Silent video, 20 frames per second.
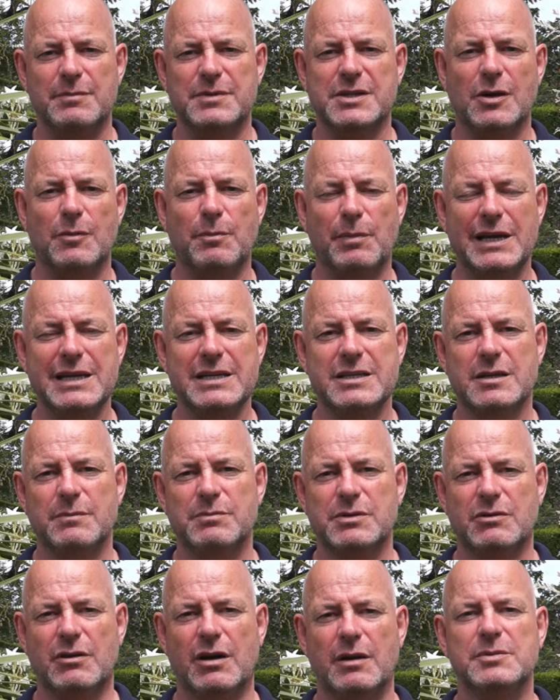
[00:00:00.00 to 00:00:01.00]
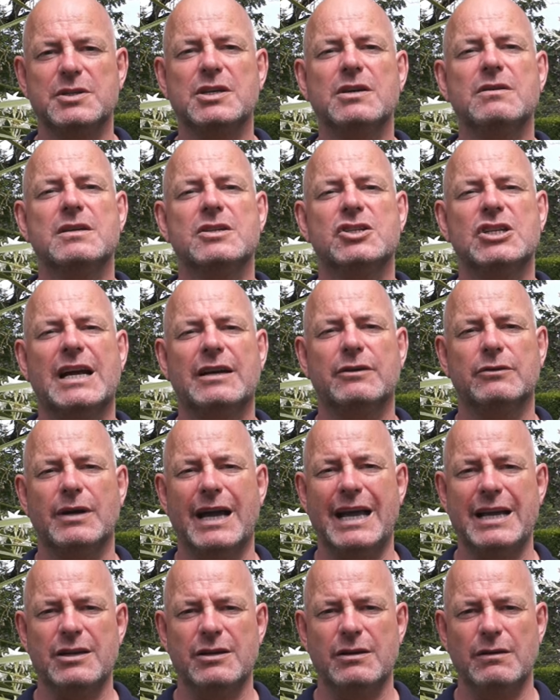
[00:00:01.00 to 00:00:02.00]
So please subscribe to the channel,
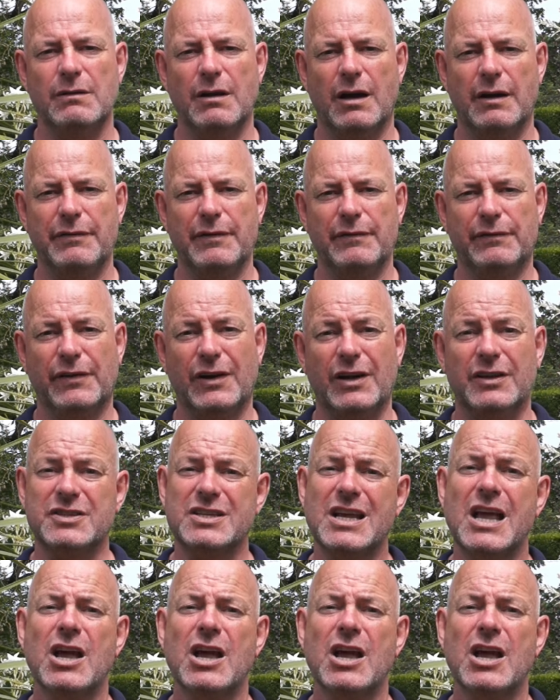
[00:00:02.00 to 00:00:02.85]
A New Life in France.